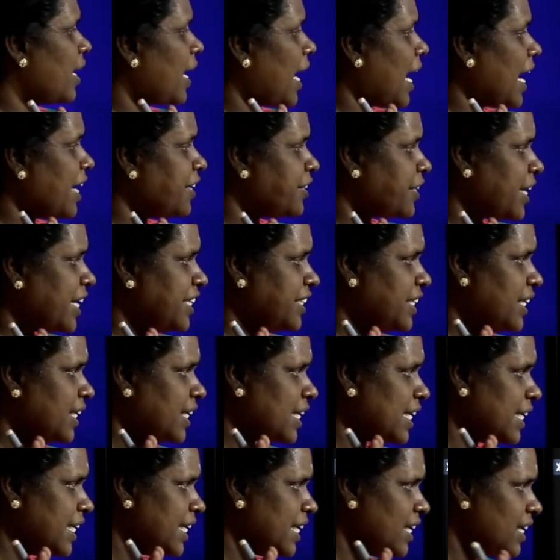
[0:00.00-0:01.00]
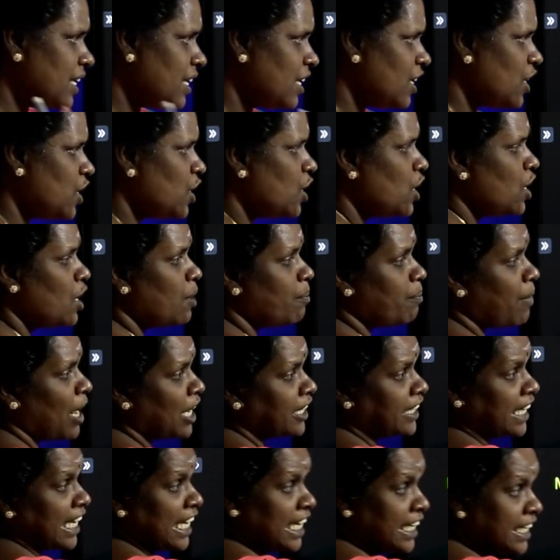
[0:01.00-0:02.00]
Handwriting clear,
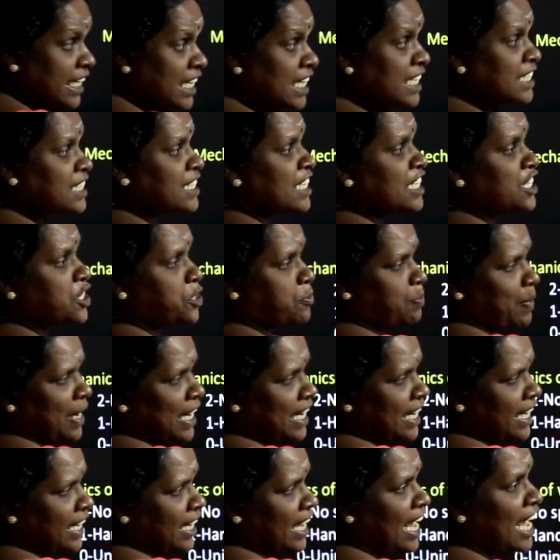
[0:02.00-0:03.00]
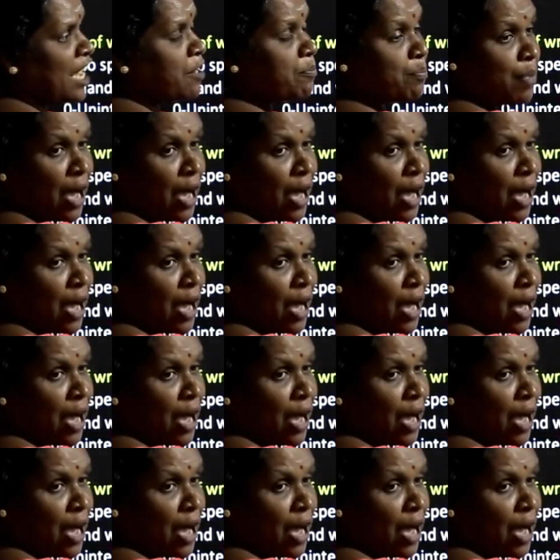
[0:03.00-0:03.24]
but errors in spelling and